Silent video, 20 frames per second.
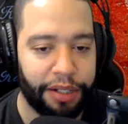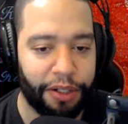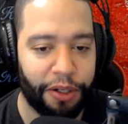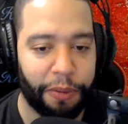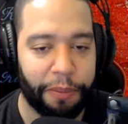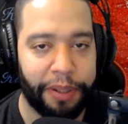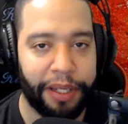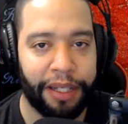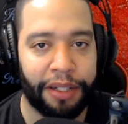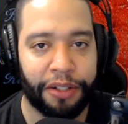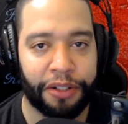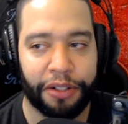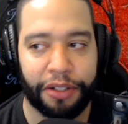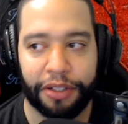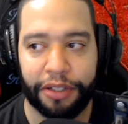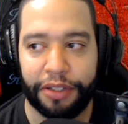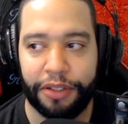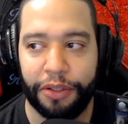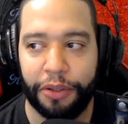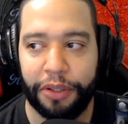
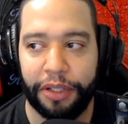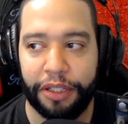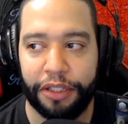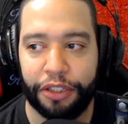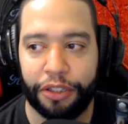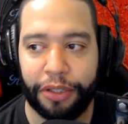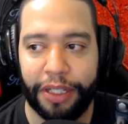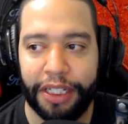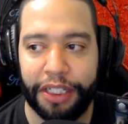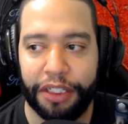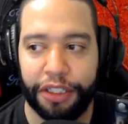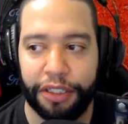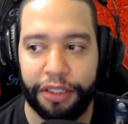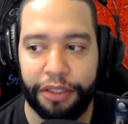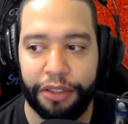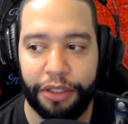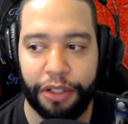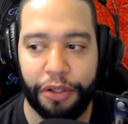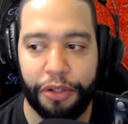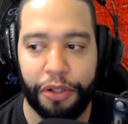pictures, no illustration,
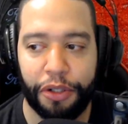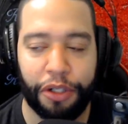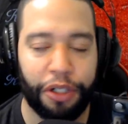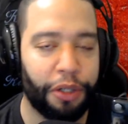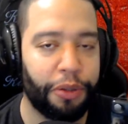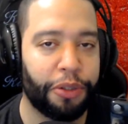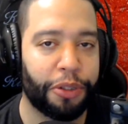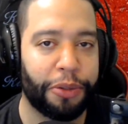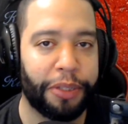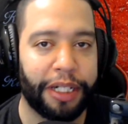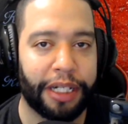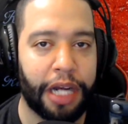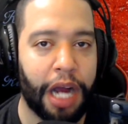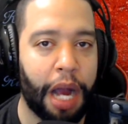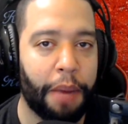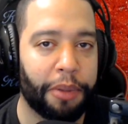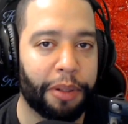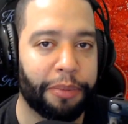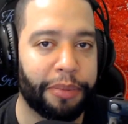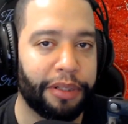you know, you can always read a
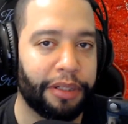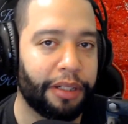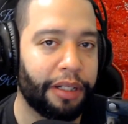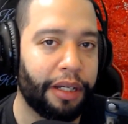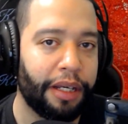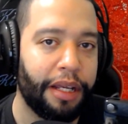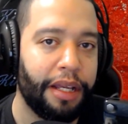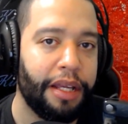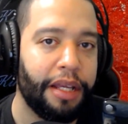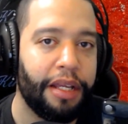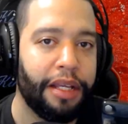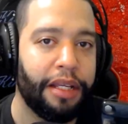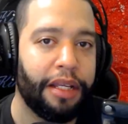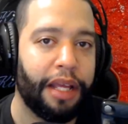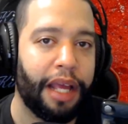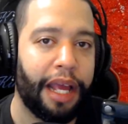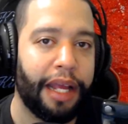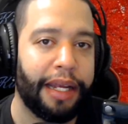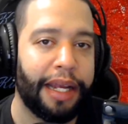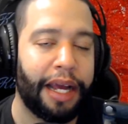comic book.
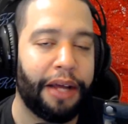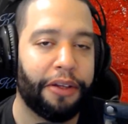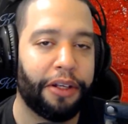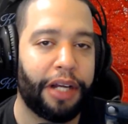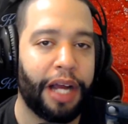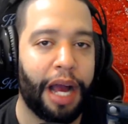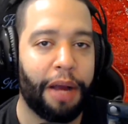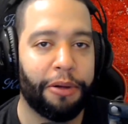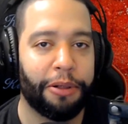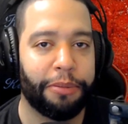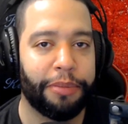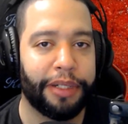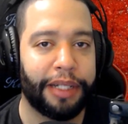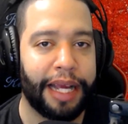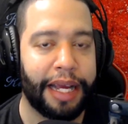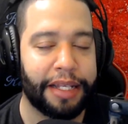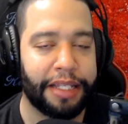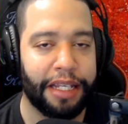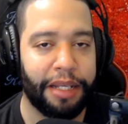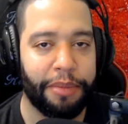And now the comic book
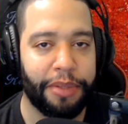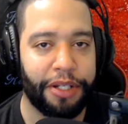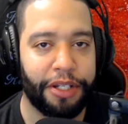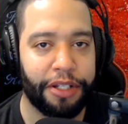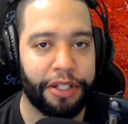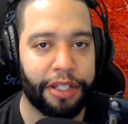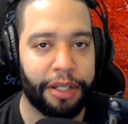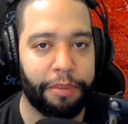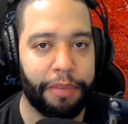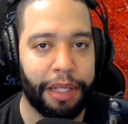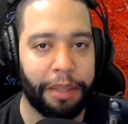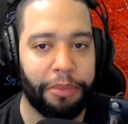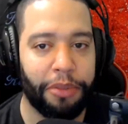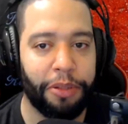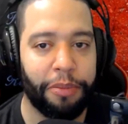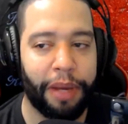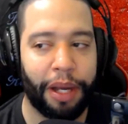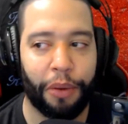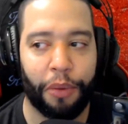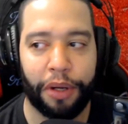has images, and maybe
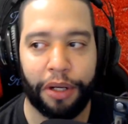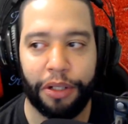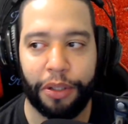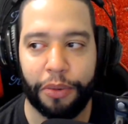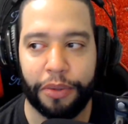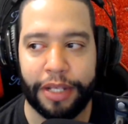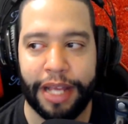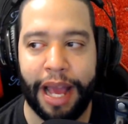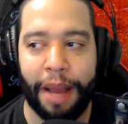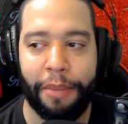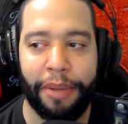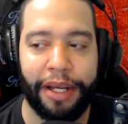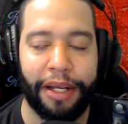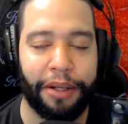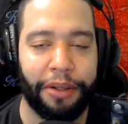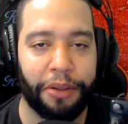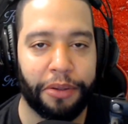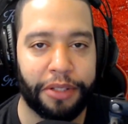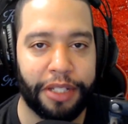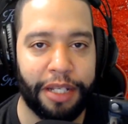you might want to know what's happening
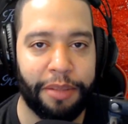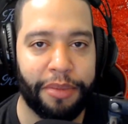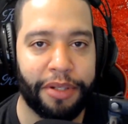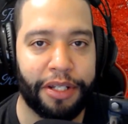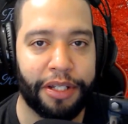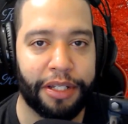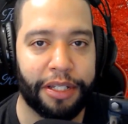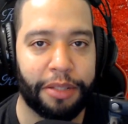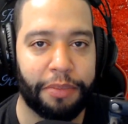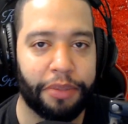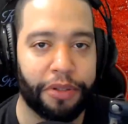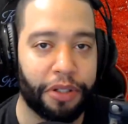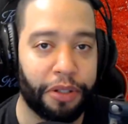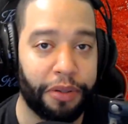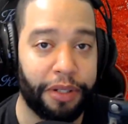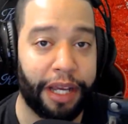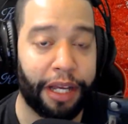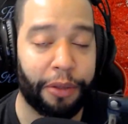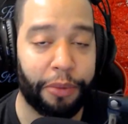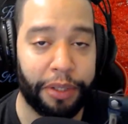in those images. So
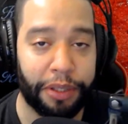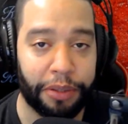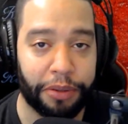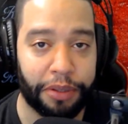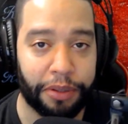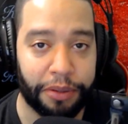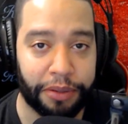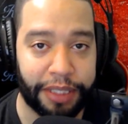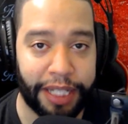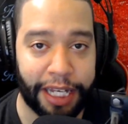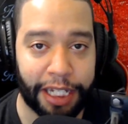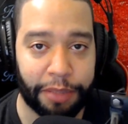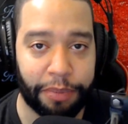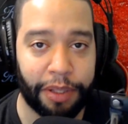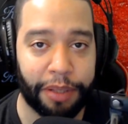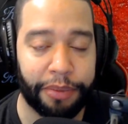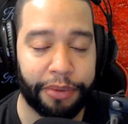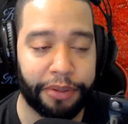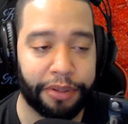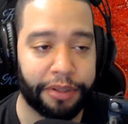you got to read those little text
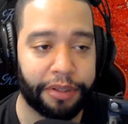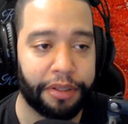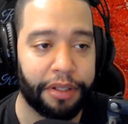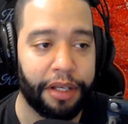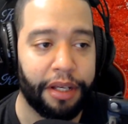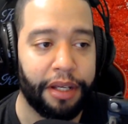bubbles.